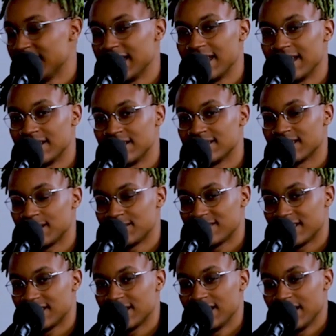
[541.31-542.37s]
Yeah, type
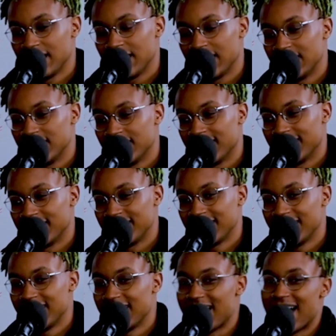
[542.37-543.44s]
shit. And I
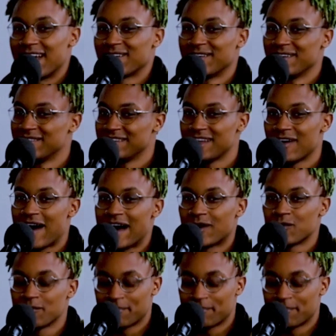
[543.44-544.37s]
don't even know. I